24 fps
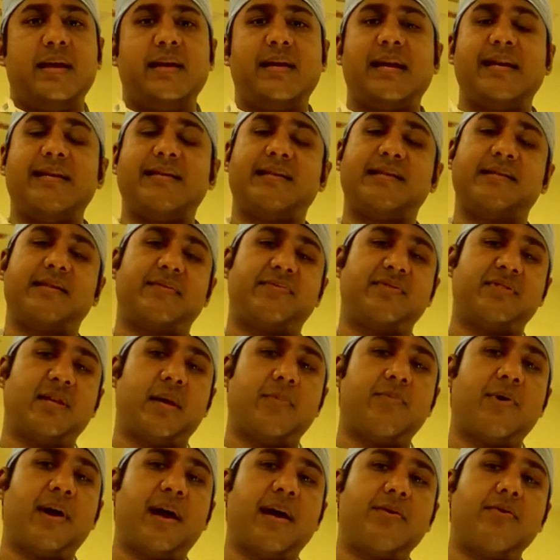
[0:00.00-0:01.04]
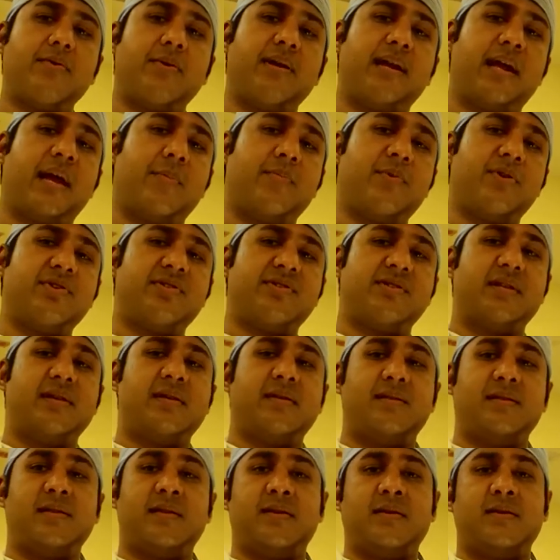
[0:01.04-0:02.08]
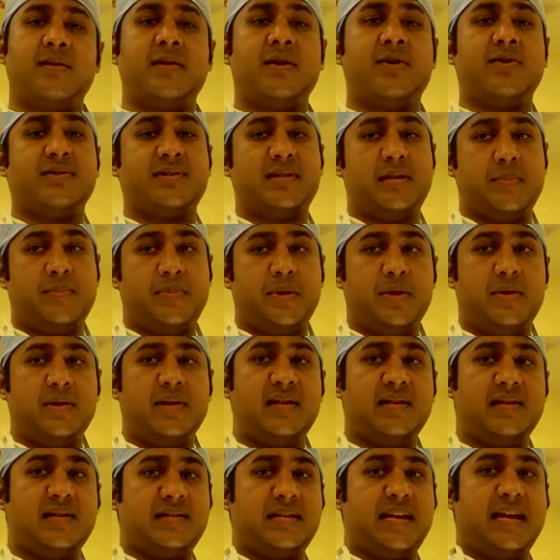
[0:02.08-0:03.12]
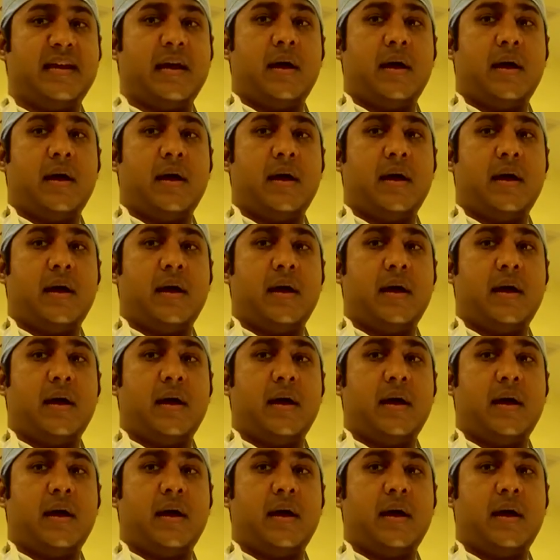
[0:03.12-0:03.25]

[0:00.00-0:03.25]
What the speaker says: In cases of subarachnoid hemorrhage, there is the ability to